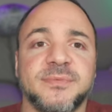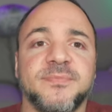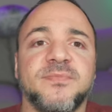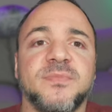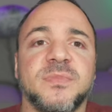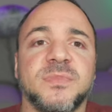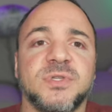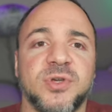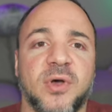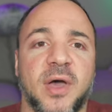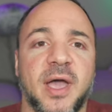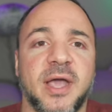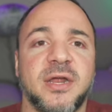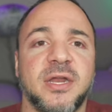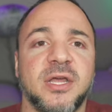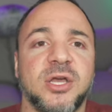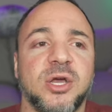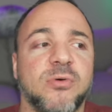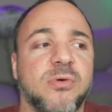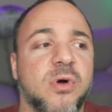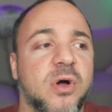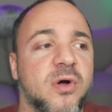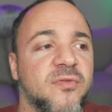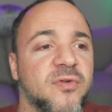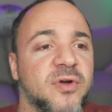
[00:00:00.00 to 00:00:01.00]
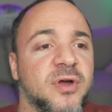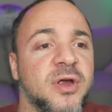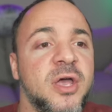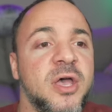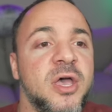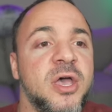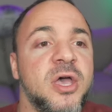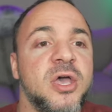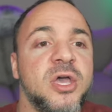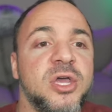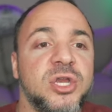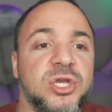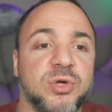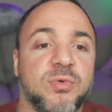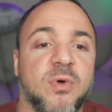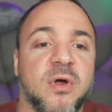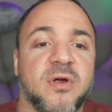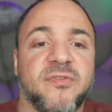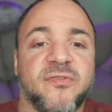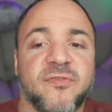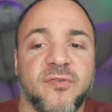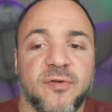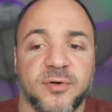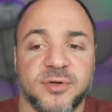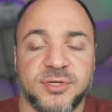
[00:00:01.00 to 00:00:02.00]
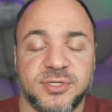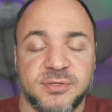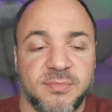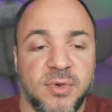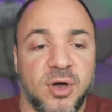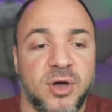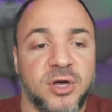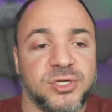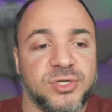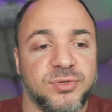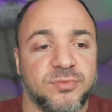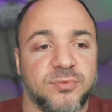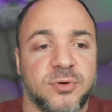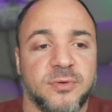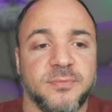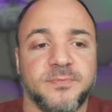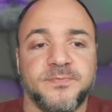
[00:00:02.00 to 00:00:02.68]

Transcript: So I'm going to go over to our first module.